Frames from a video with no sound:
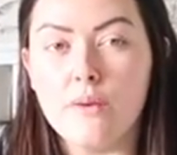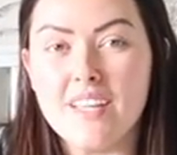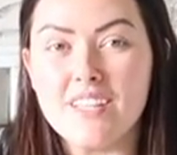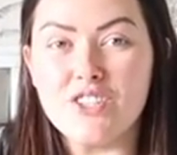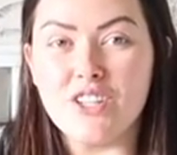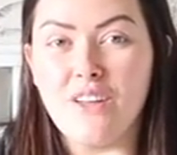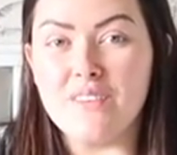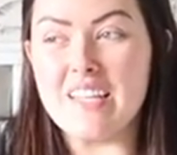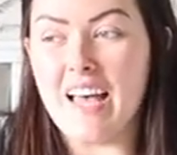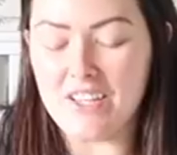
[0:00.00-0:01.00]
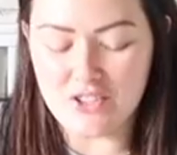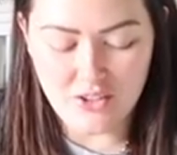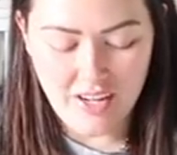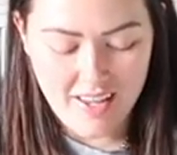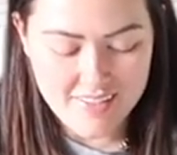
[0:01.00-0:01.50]
outside and she loves the
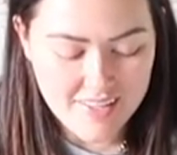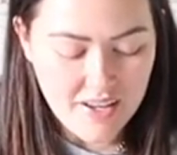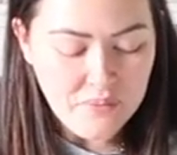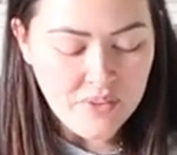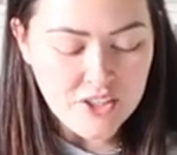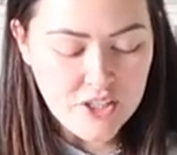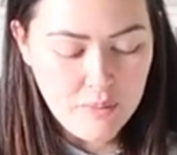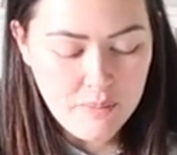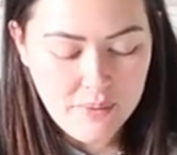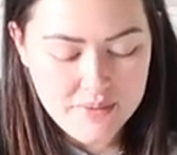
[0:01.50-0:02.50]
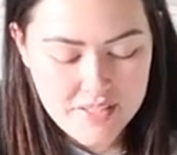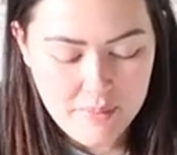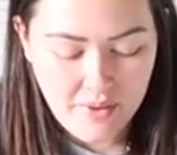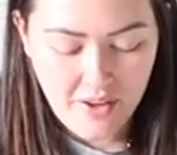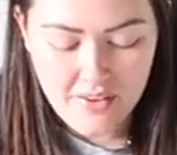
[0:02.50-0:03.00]
astro grass. She's been bouncing
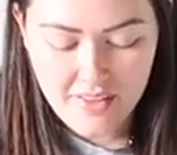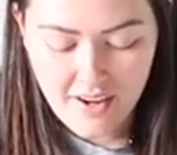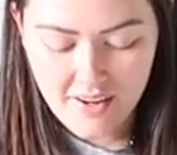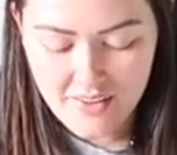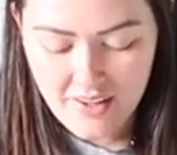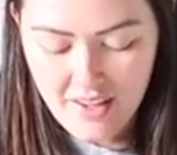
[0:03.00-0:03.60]
about out there.